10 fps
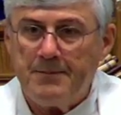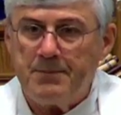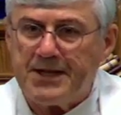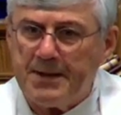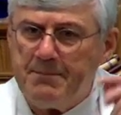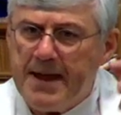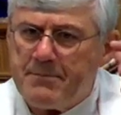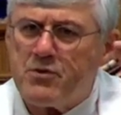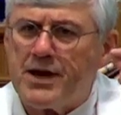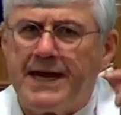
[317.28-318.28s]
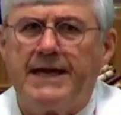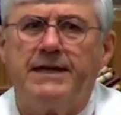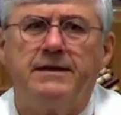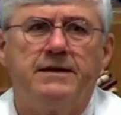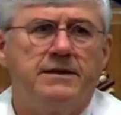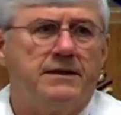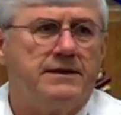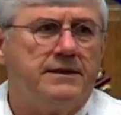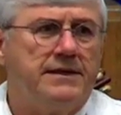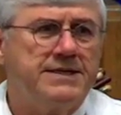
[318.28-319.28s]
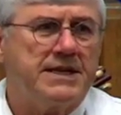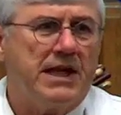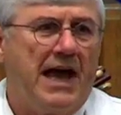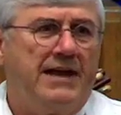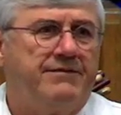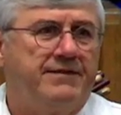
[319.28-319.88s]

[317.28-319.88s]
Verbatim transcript: But the memory is alive.